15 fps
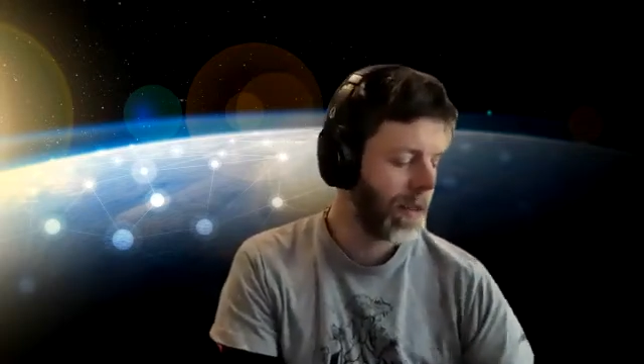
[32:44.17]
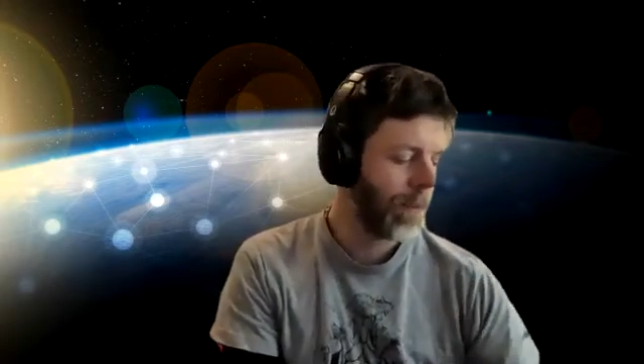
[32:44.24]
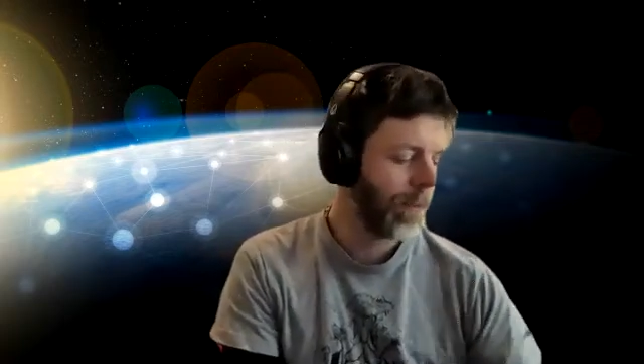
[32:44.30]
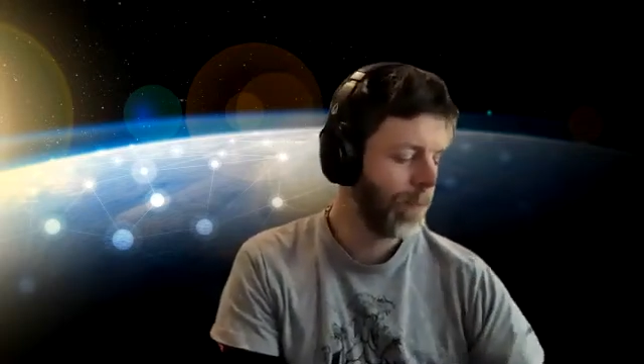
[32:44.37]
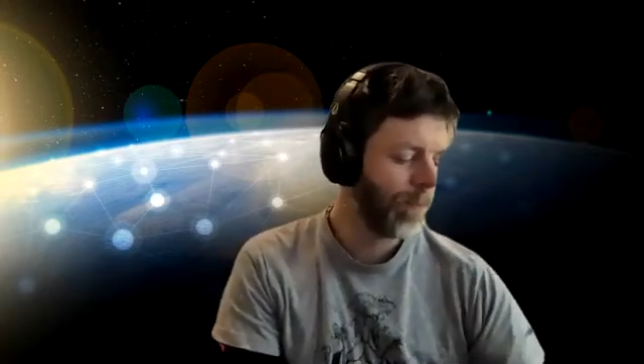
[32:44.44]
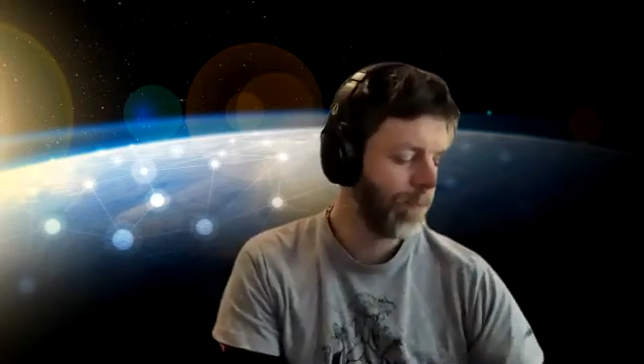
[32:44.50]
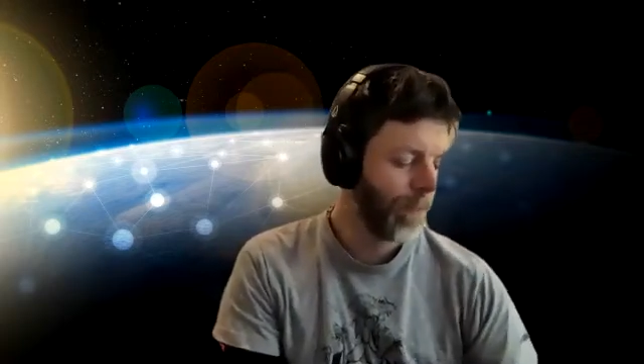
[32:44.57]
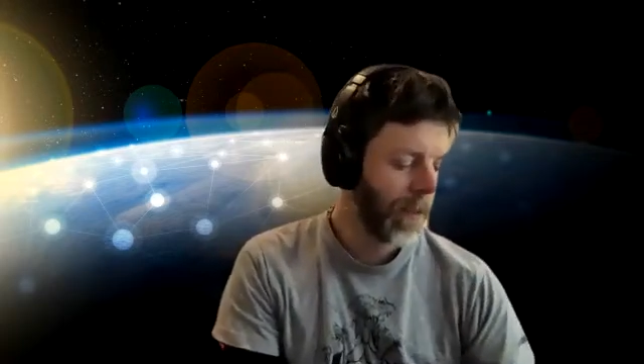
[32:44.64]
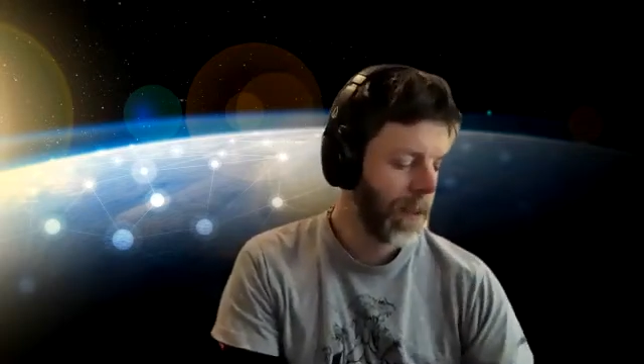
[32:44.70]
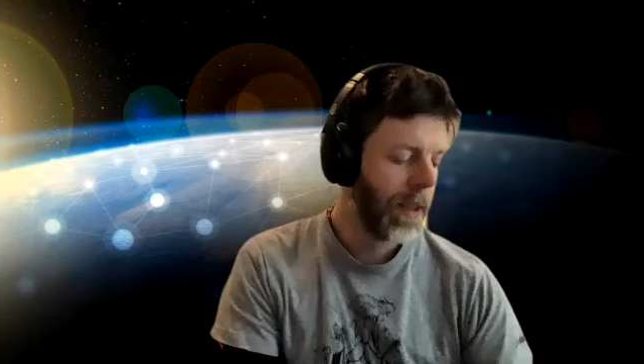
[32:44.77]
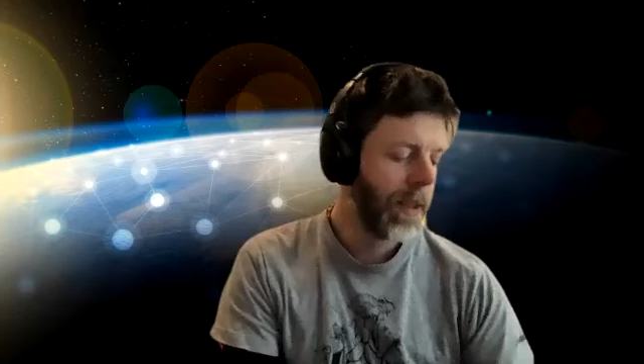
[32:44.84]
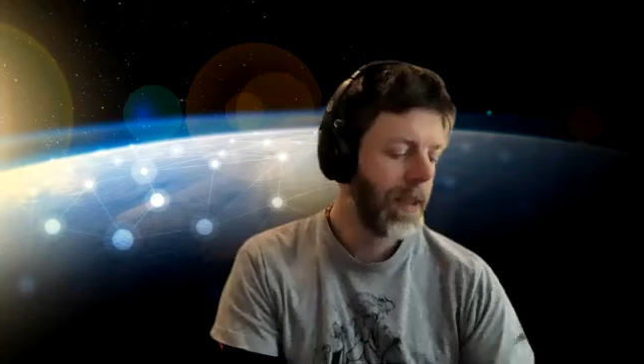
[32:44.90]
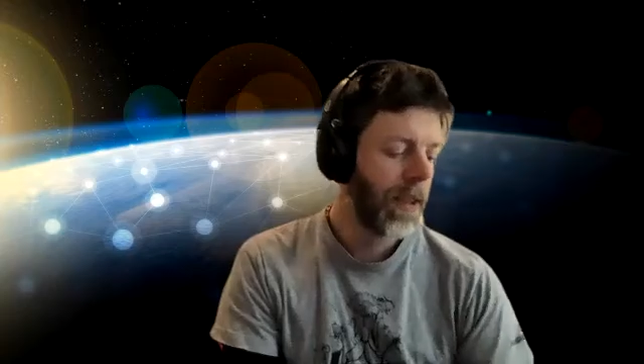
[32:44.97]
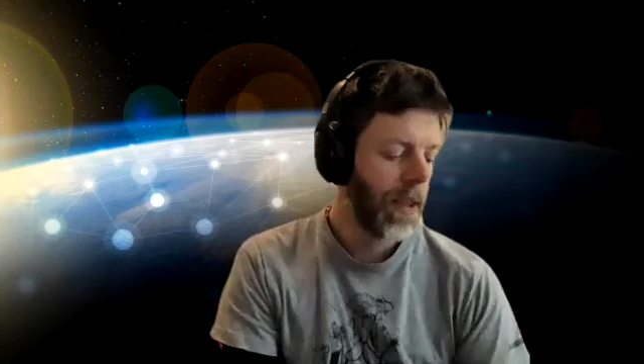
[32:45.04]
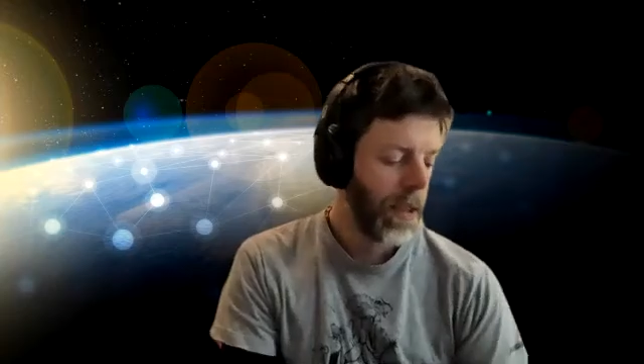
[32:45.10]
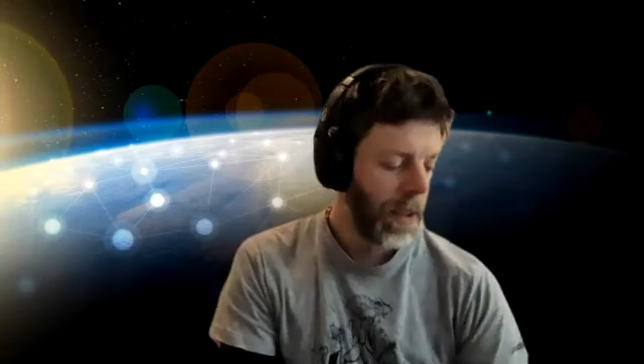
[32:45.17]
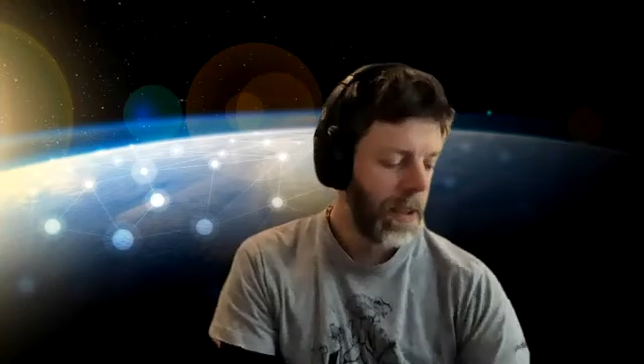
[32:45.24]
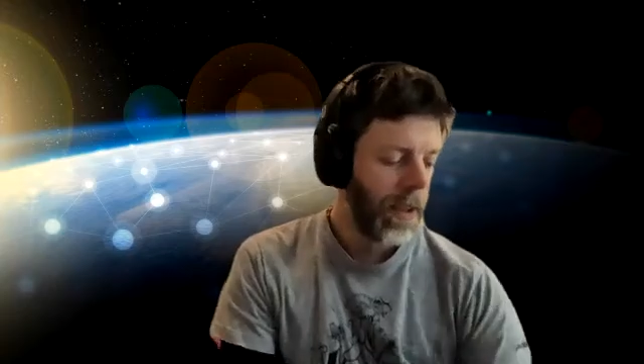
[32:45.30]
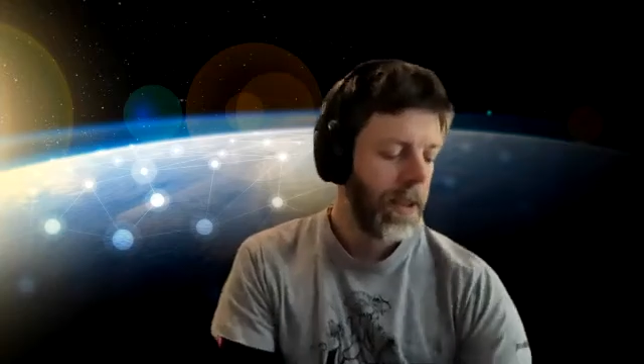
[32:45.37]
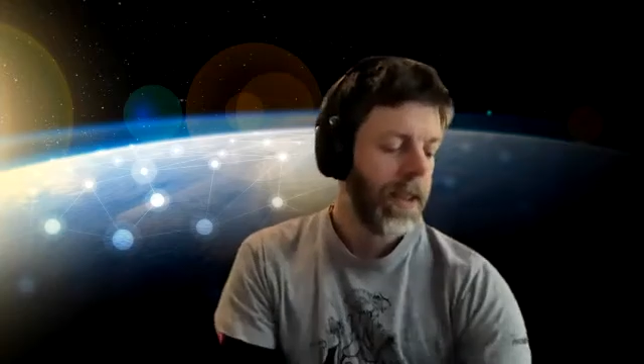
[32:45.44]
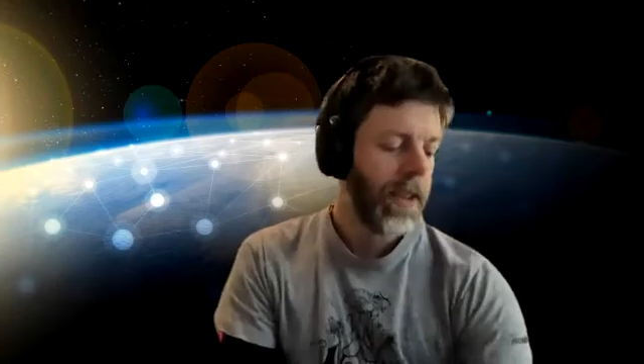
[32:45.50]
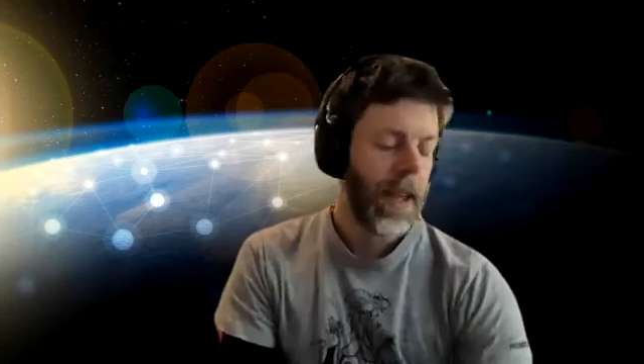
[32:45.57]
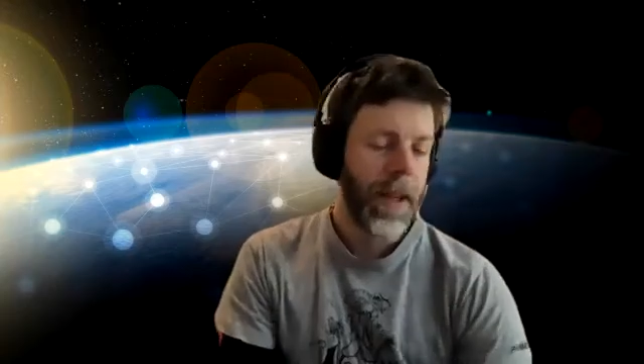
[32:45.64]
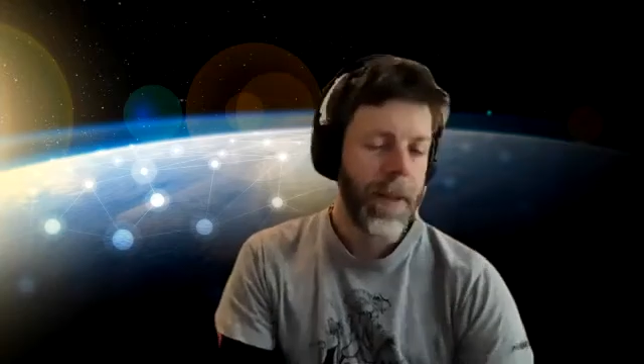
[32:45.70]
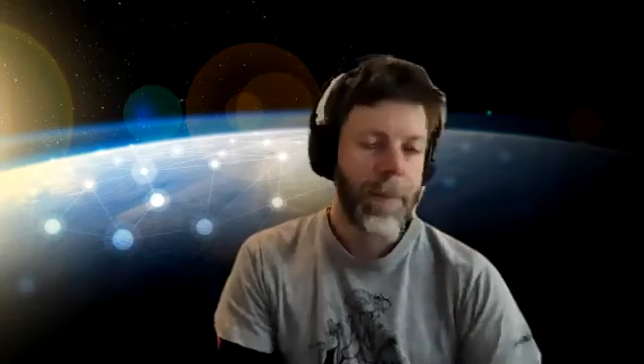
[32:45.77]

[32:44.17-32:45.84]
And yeah,